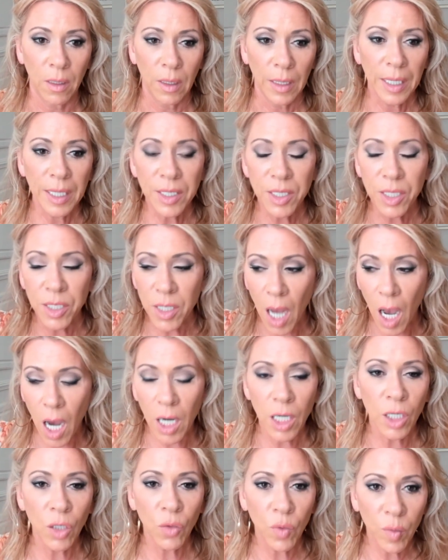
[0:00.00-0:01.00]
He's not
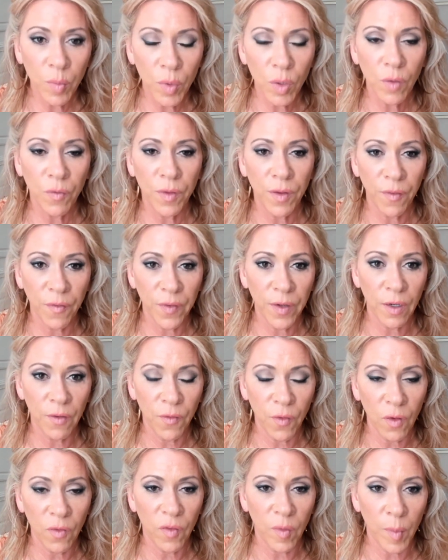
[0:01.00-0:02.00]
going to remove the
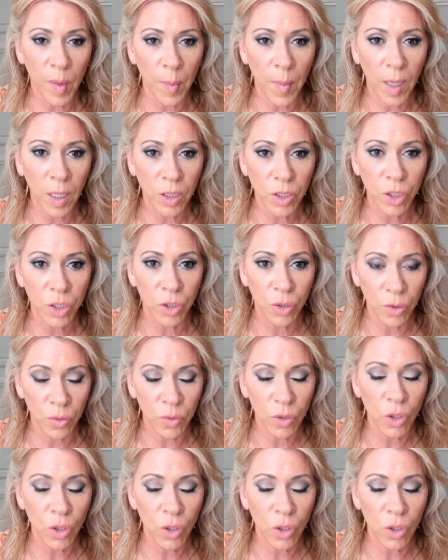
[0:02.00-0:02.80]
fearful from amongst you.